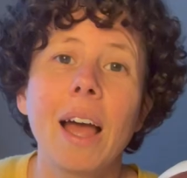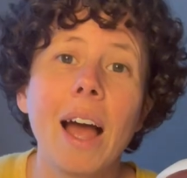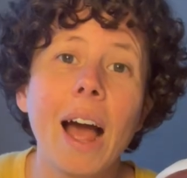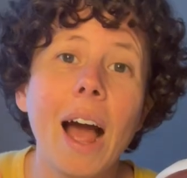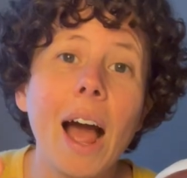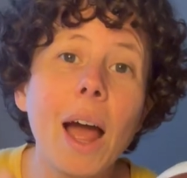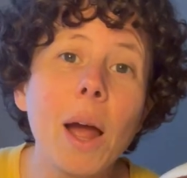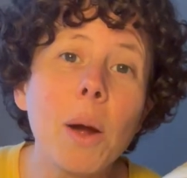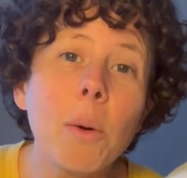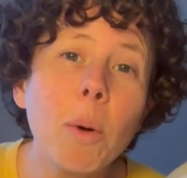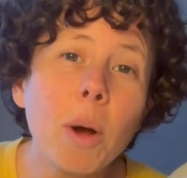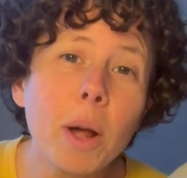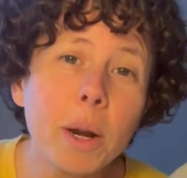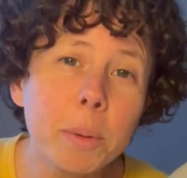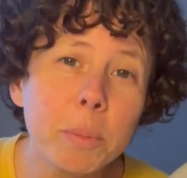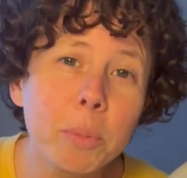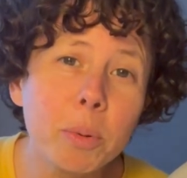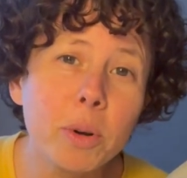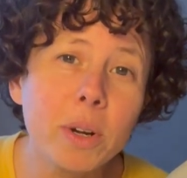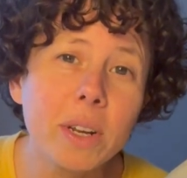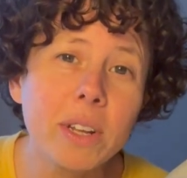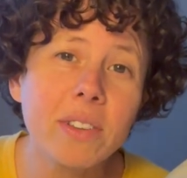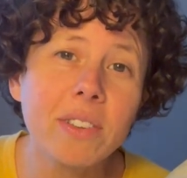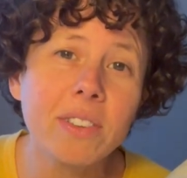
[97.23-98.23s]
I want a
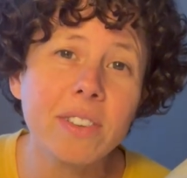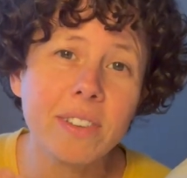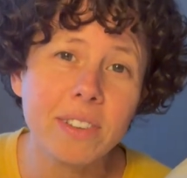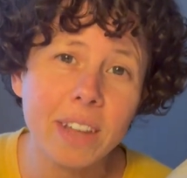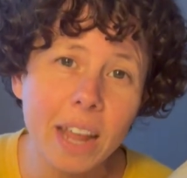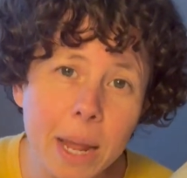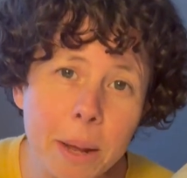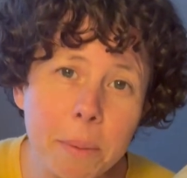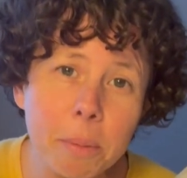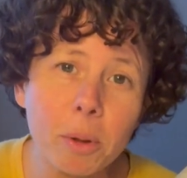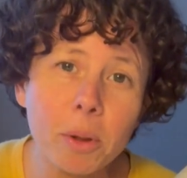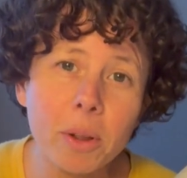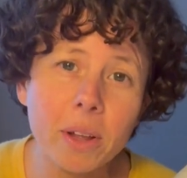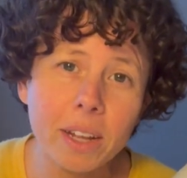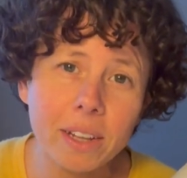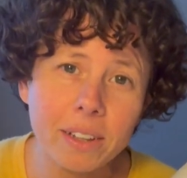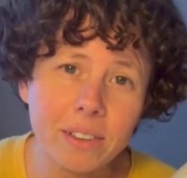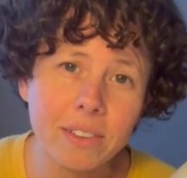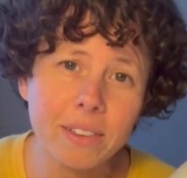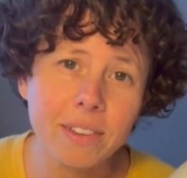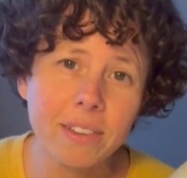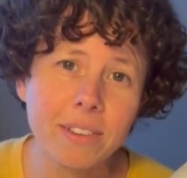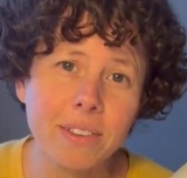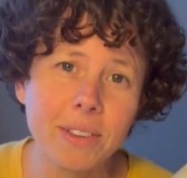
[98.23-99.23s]
pretty stable,
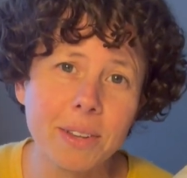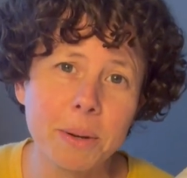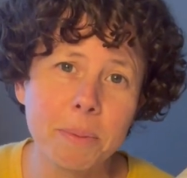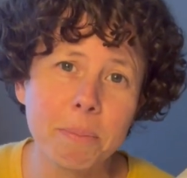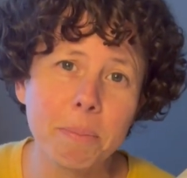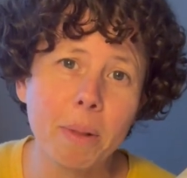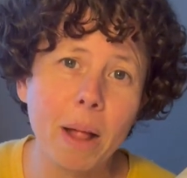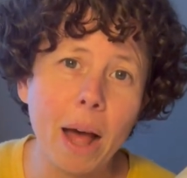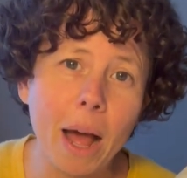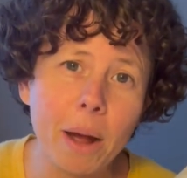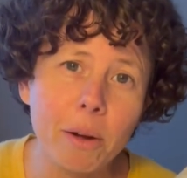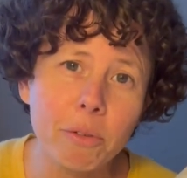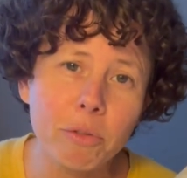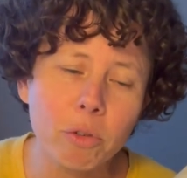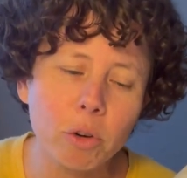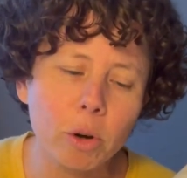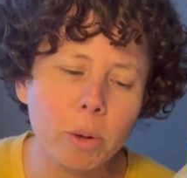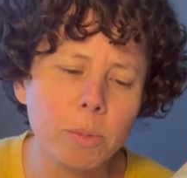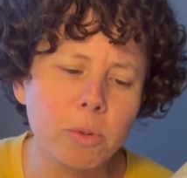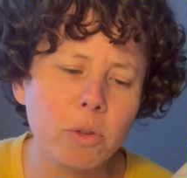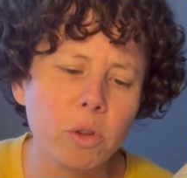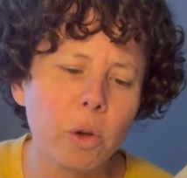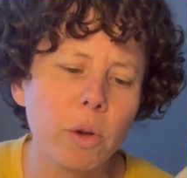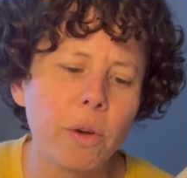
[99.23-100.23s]
consistent
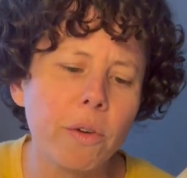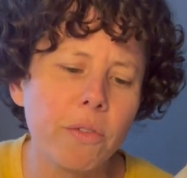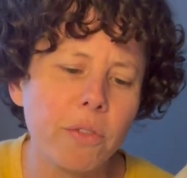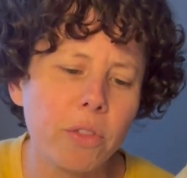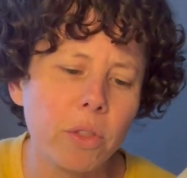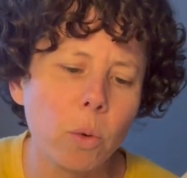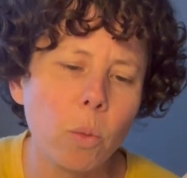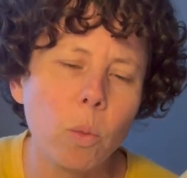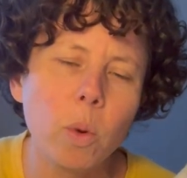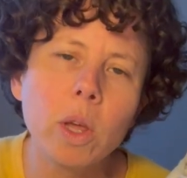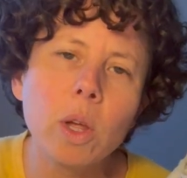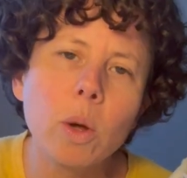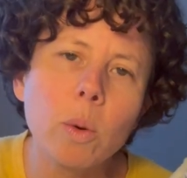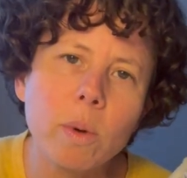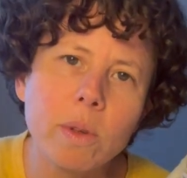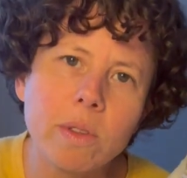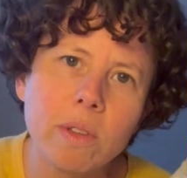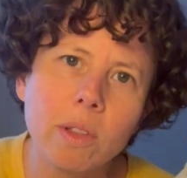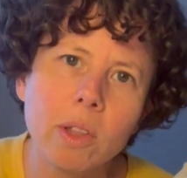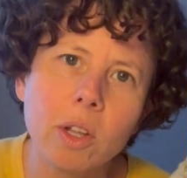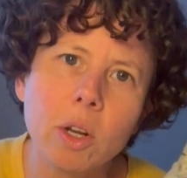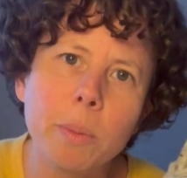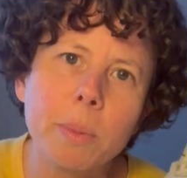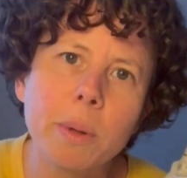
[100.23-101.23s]
platform, so if the wheel was
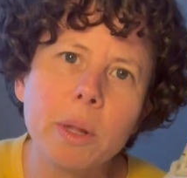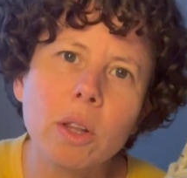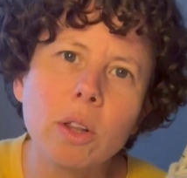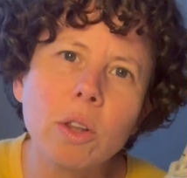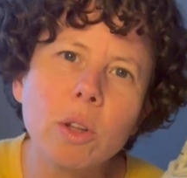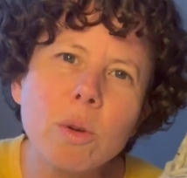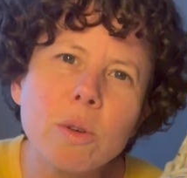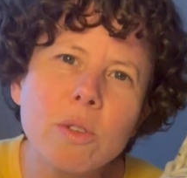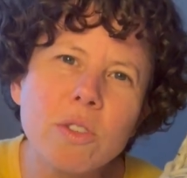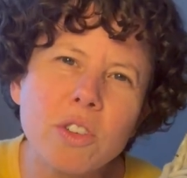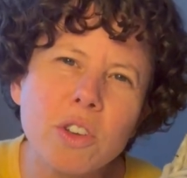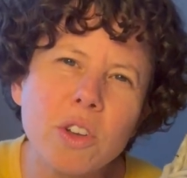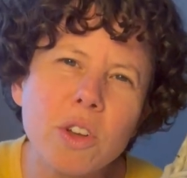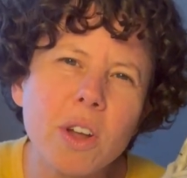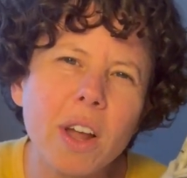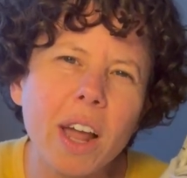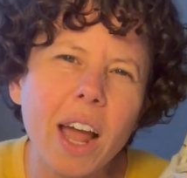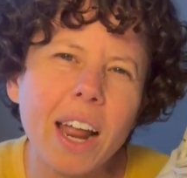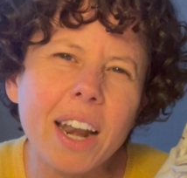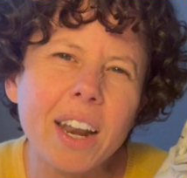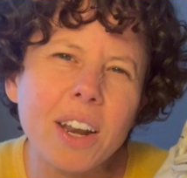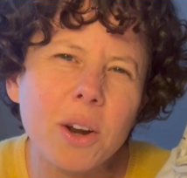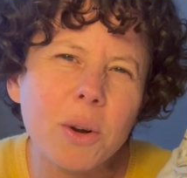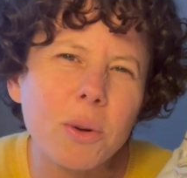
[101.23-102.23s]
a little bit looser, you
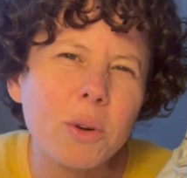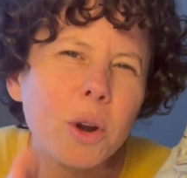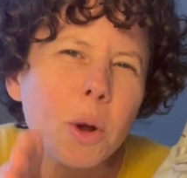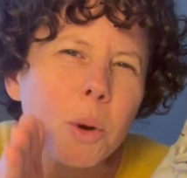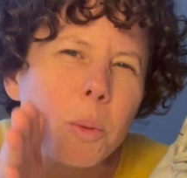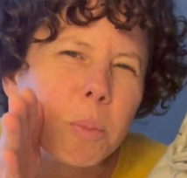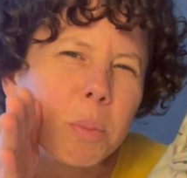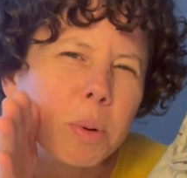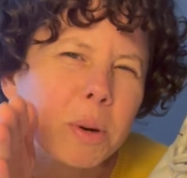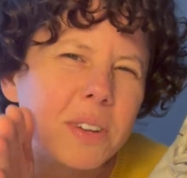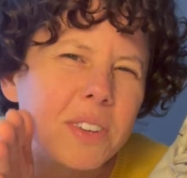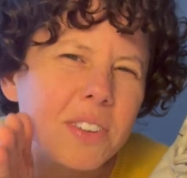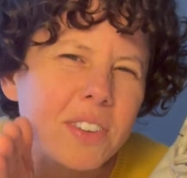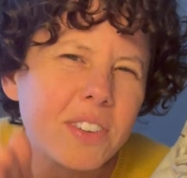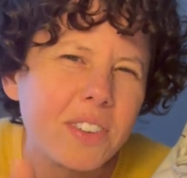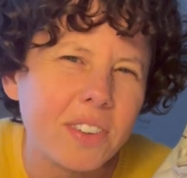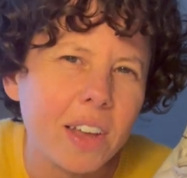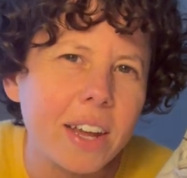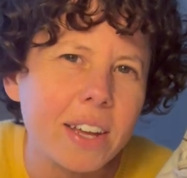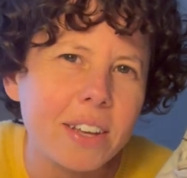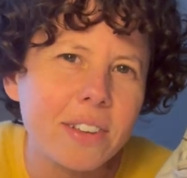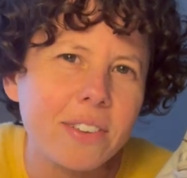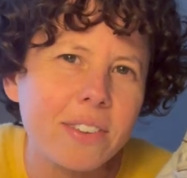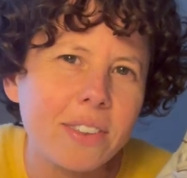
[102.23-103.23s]
kind of don't know
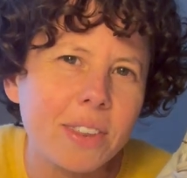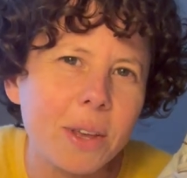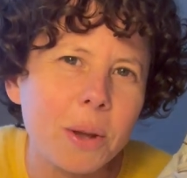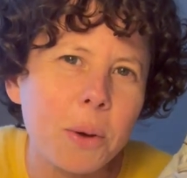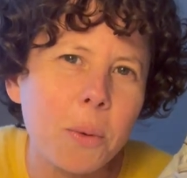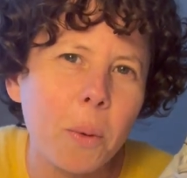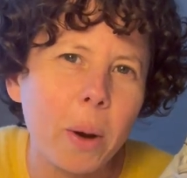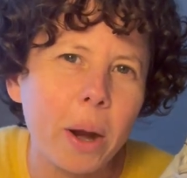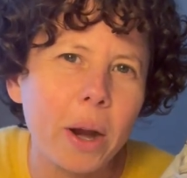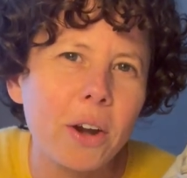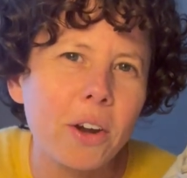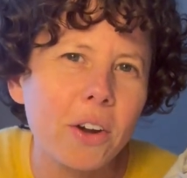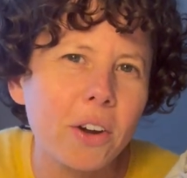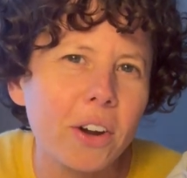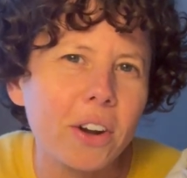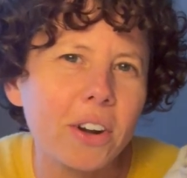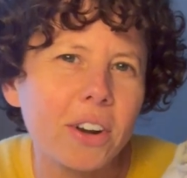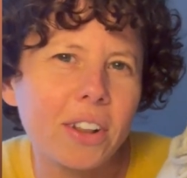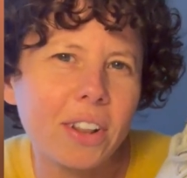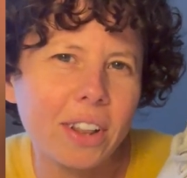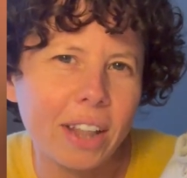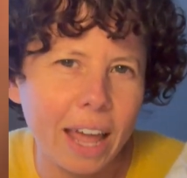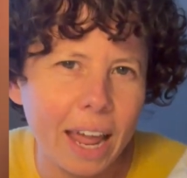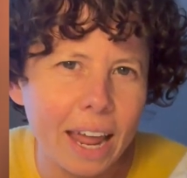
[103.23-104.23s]
precisely where you're
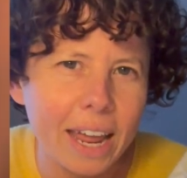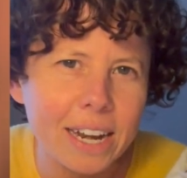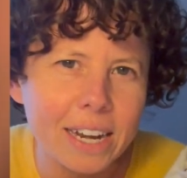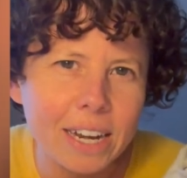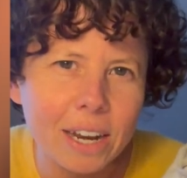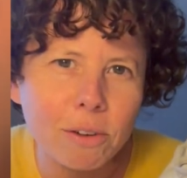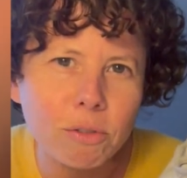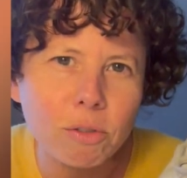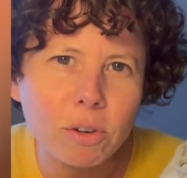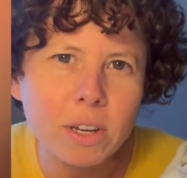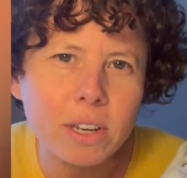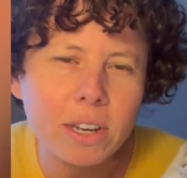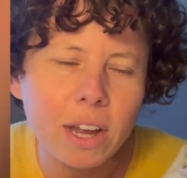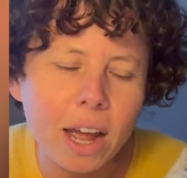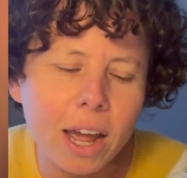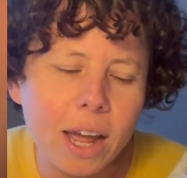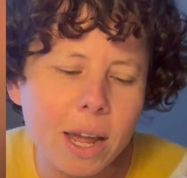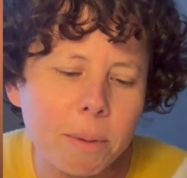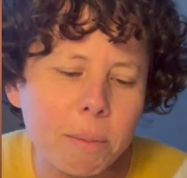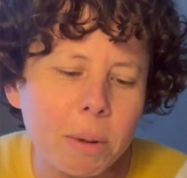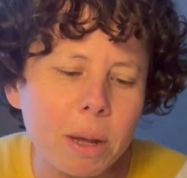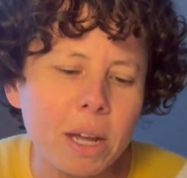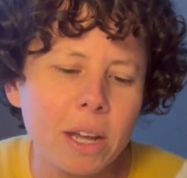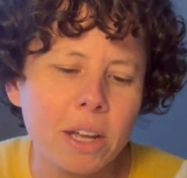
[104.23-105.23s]
gonna land every
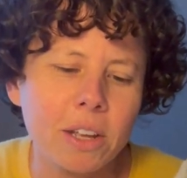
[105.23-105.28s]
time,